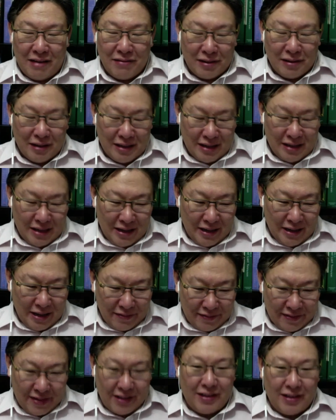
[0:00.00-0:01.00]
lived
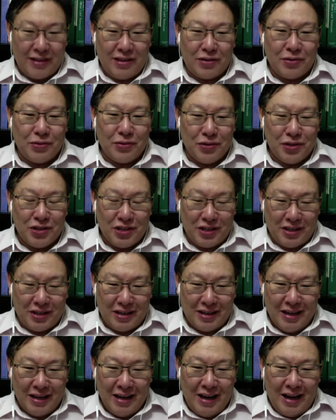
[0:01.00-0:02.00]
in Yakutia,
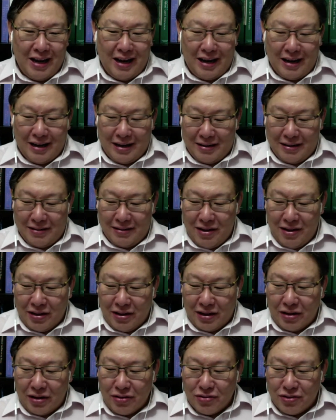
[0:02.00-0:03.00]
can
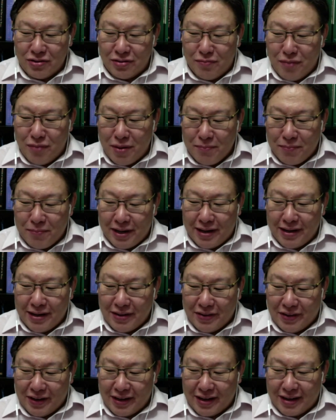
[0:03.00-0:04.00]
you remember
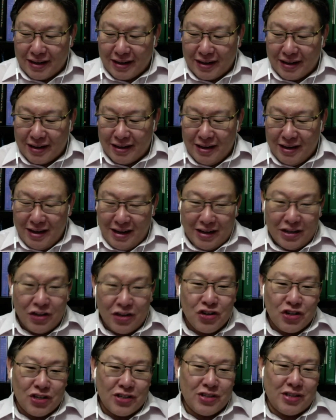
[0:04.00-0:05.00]
anything
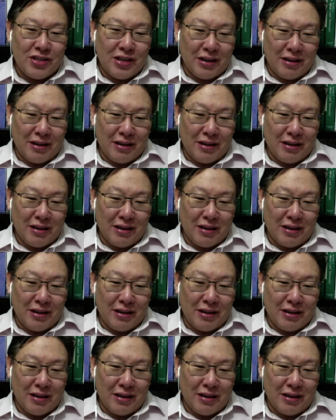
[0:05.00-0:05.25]
interesting,